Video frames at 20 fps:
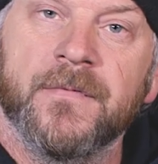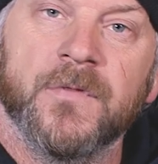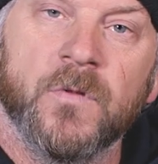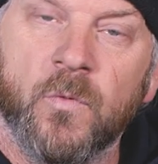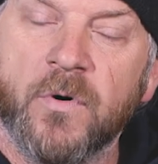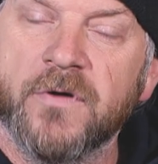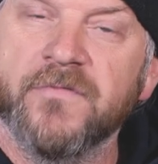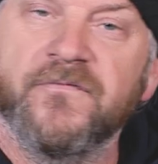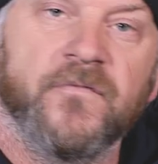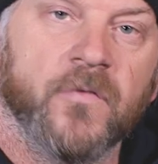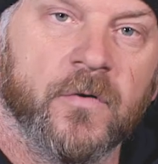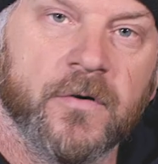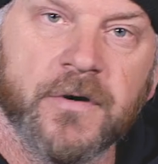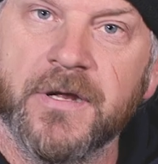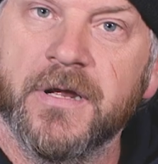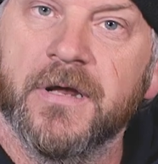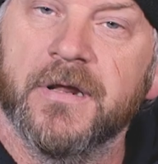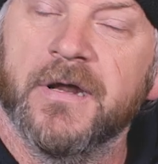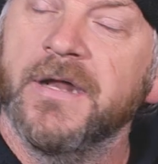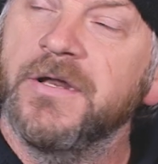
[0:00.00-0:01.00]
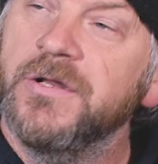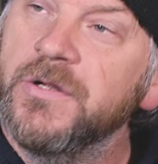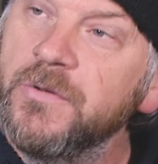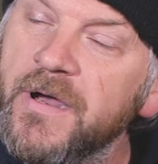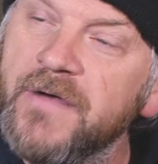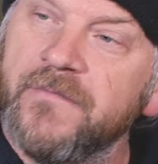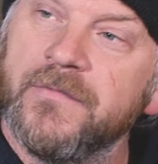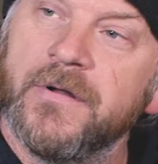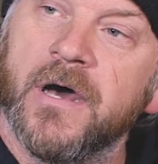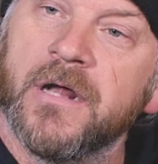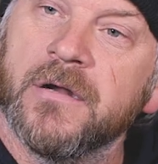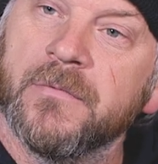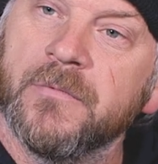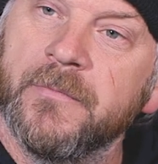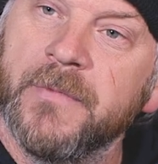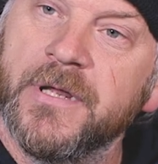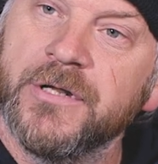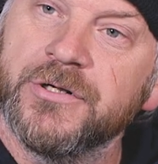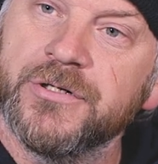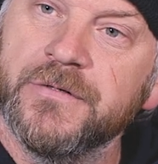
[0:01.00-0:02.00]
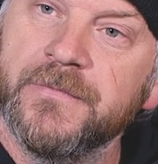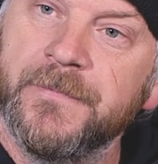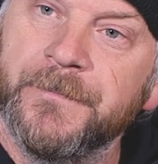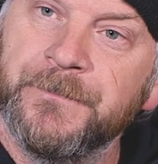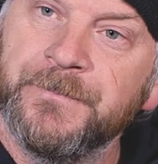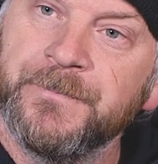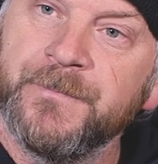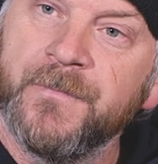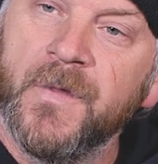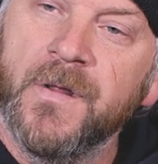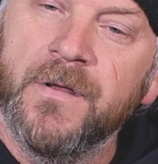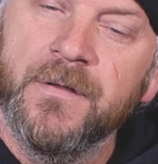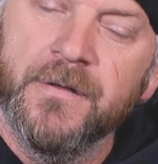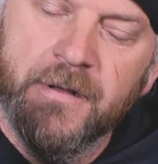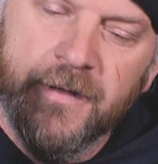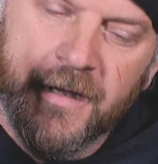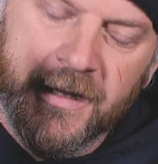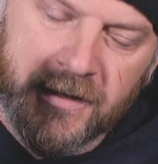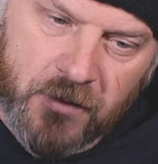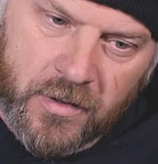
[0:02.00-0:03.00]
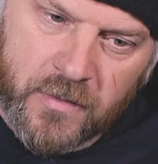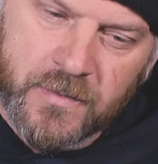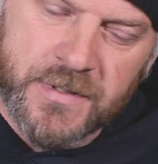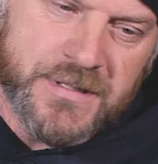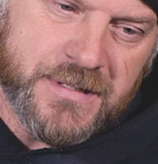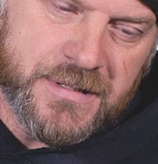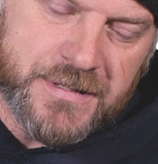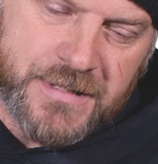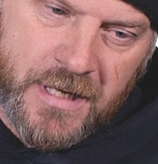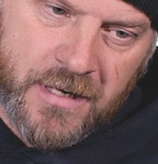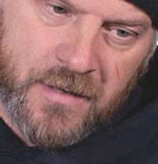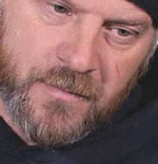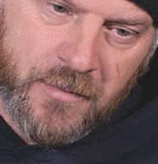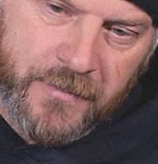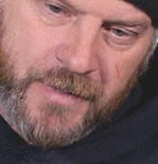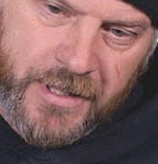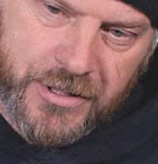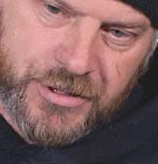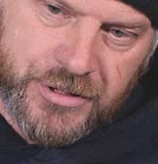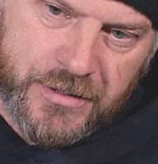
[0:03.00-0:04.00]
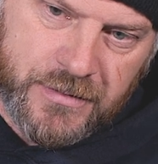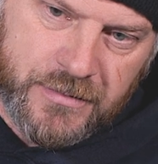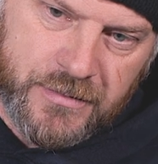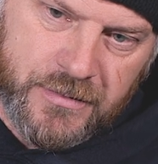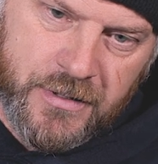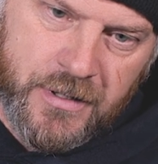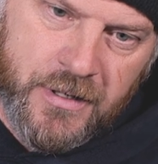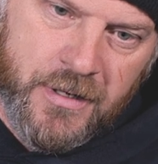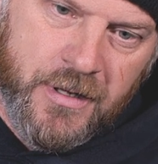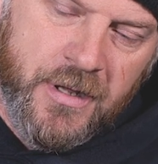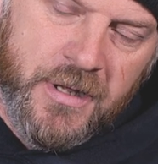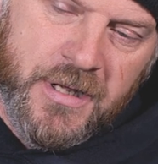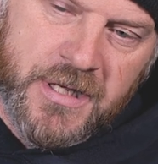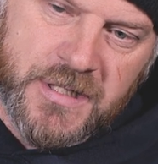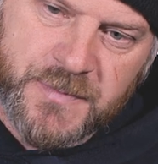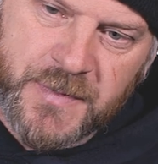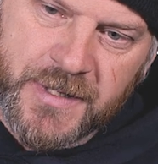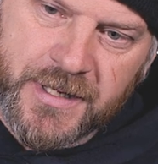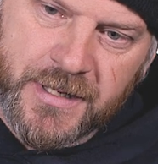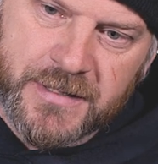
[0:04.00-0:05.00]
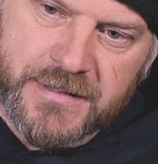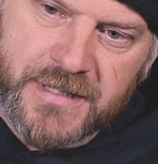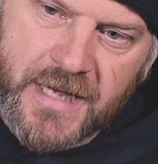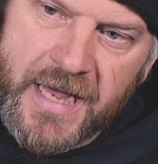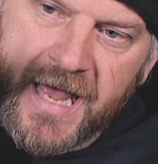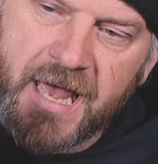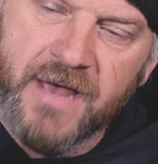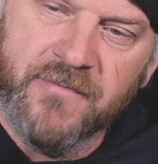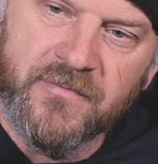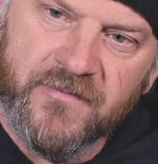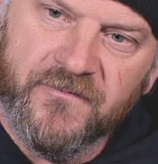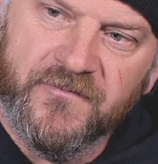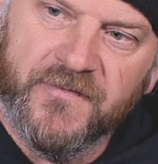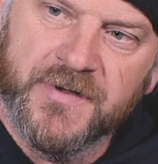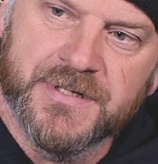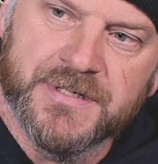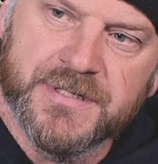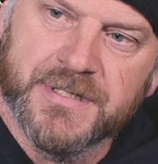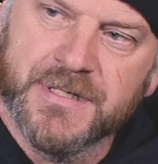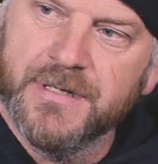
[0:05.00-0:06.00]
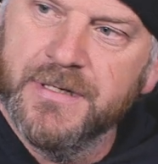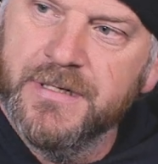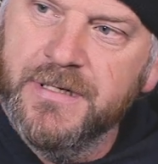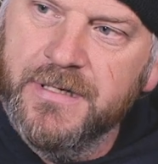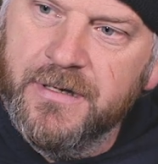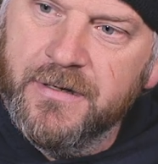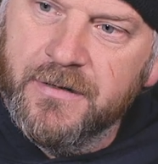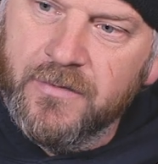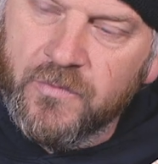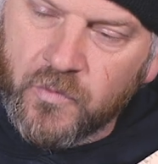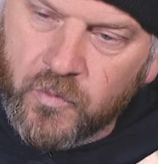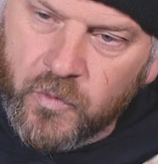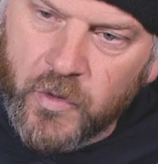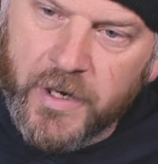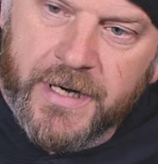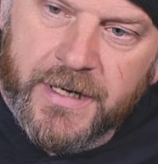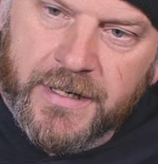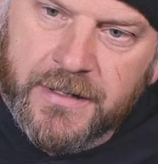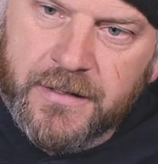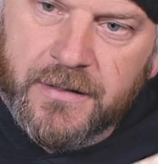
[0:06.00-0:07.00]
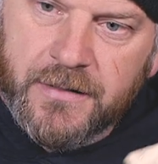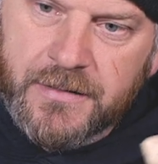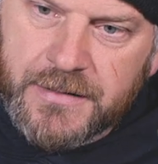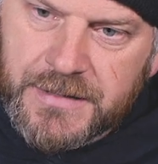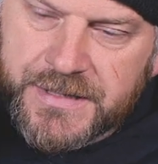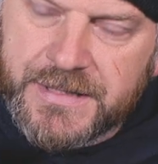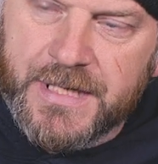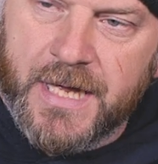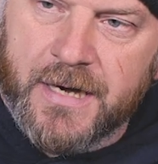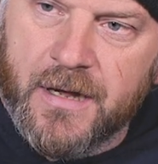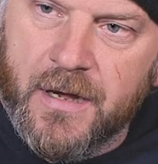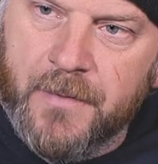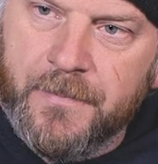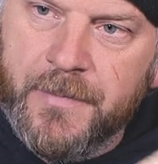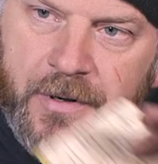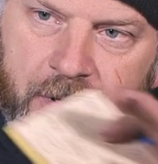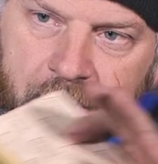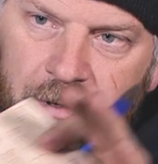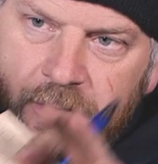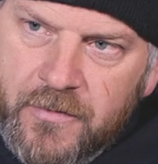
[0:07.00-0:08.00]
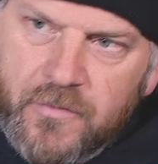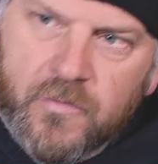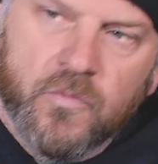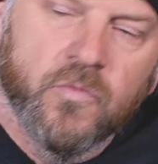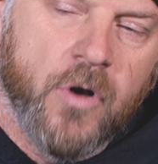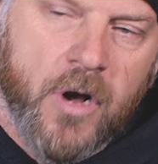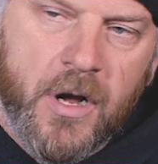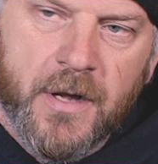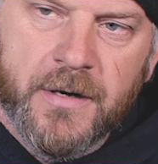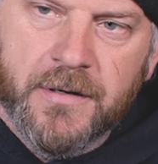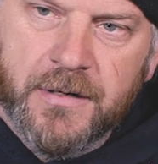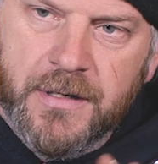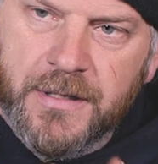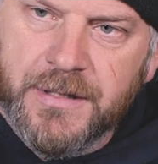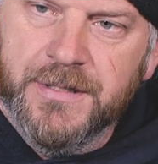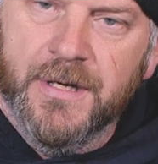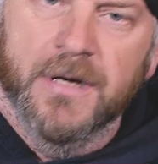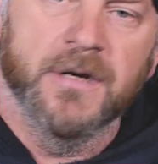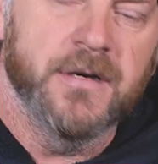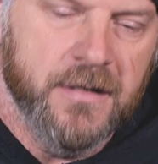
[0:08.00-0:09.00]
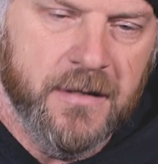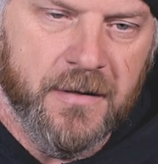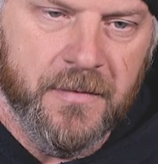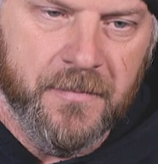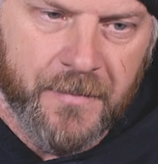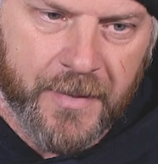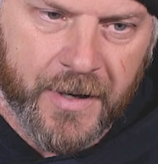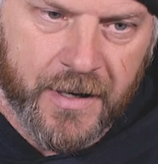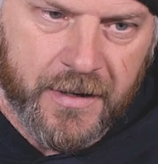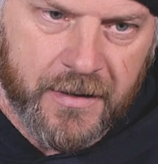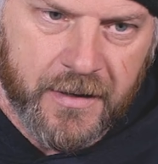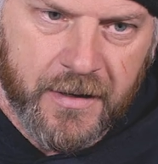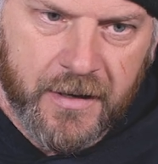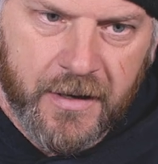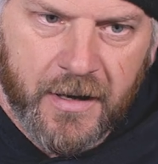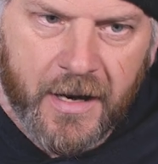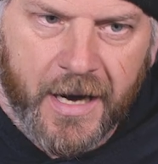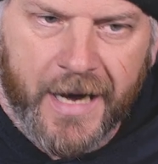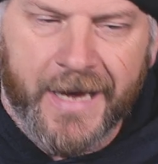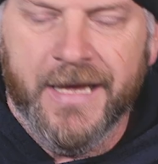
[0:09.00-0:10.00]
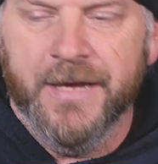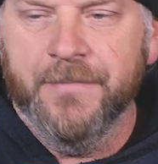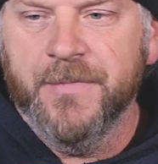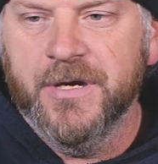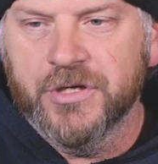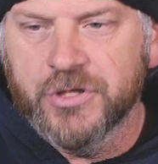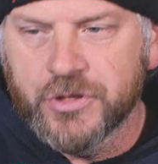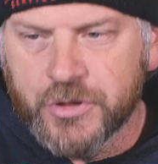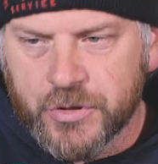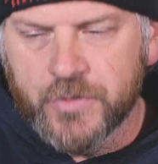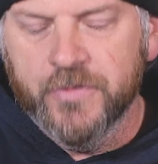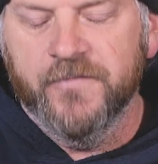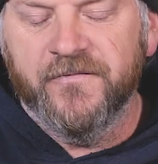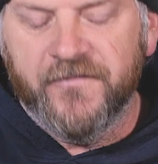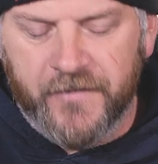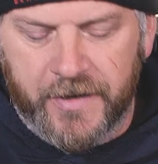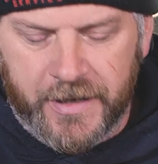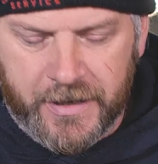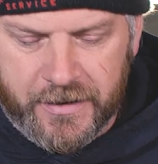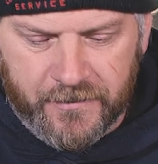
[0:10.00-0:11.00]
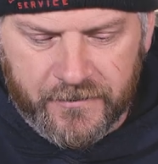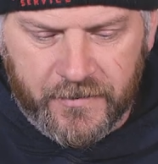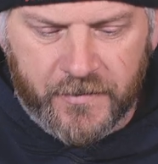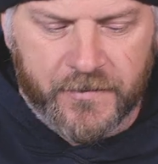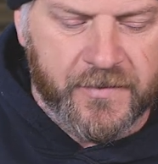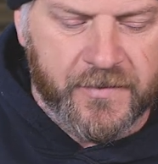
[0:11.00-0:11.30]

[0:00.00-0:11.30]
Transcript: the 140. And I do have an honorable mention. And the only reason it's honorable mention is because I haven't physically rigged, set up, run, and done it, but I am a true fan of the